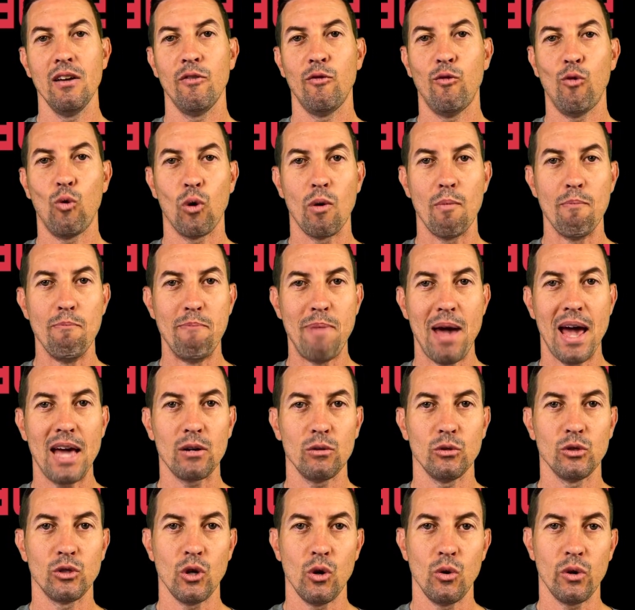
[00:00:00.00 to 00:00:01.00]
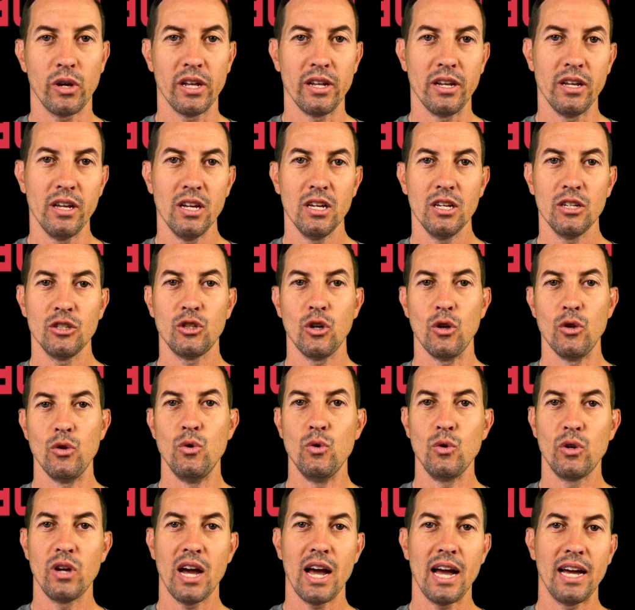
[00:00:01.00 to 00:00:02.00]
for Battle Token, so you
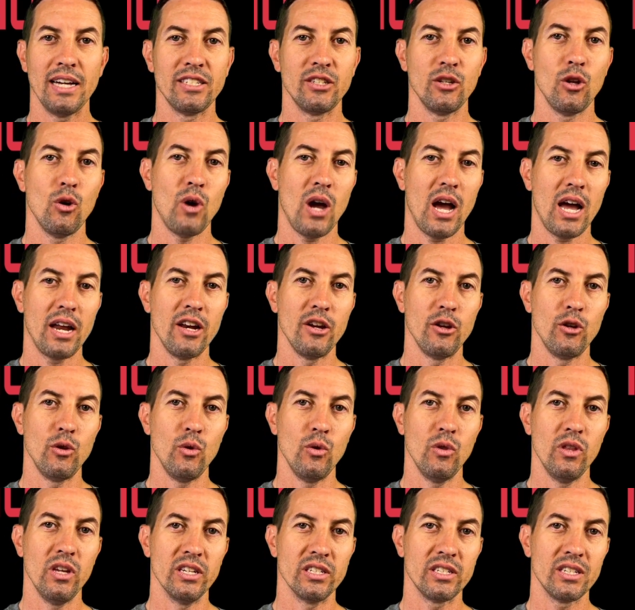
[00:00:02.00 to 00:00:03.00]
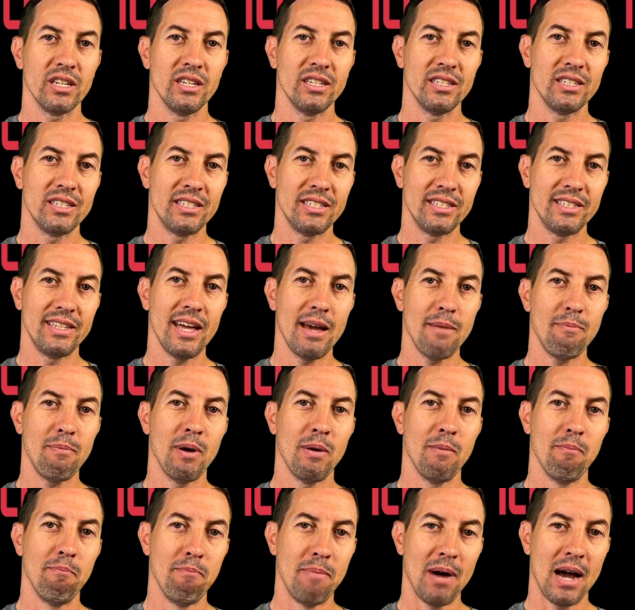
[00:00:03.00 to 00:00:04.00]
guys know how to do this step
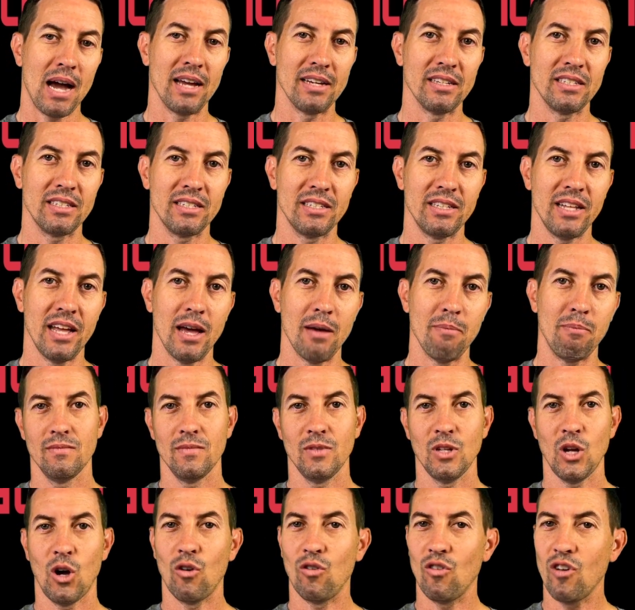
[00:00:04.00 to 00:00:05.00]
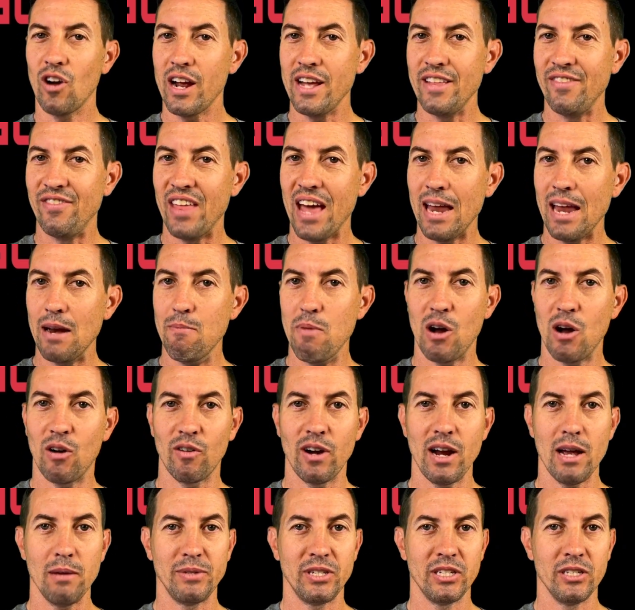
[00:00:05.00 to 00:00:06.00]
by step. All right, that about
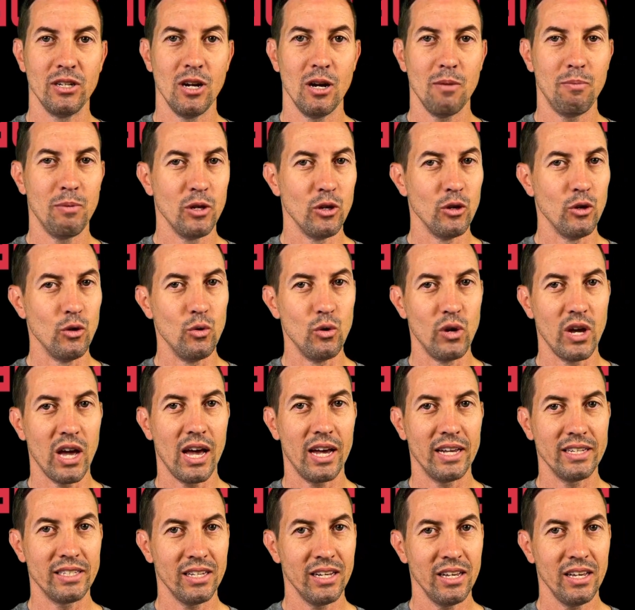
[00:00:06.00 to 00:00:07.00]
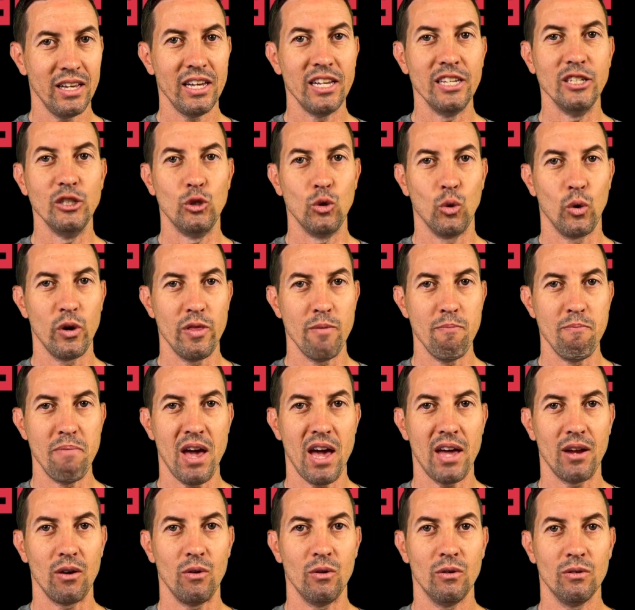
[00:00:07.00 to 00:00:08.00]
wraps it up. You guys enjoy the
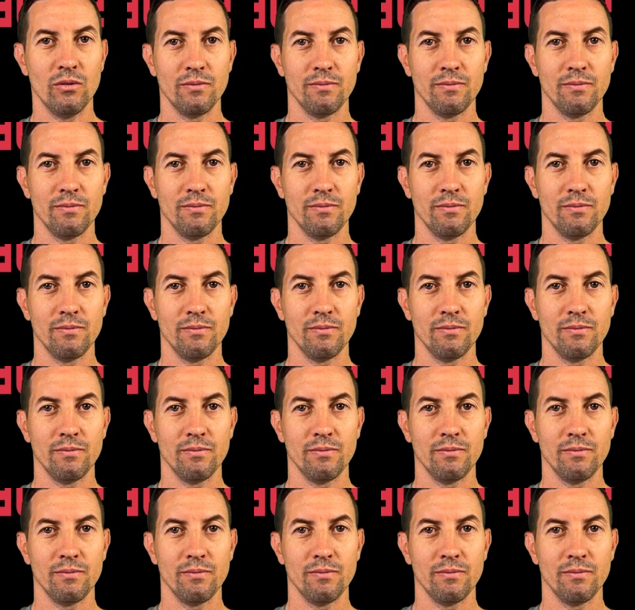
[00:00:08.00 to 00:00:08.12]
battle.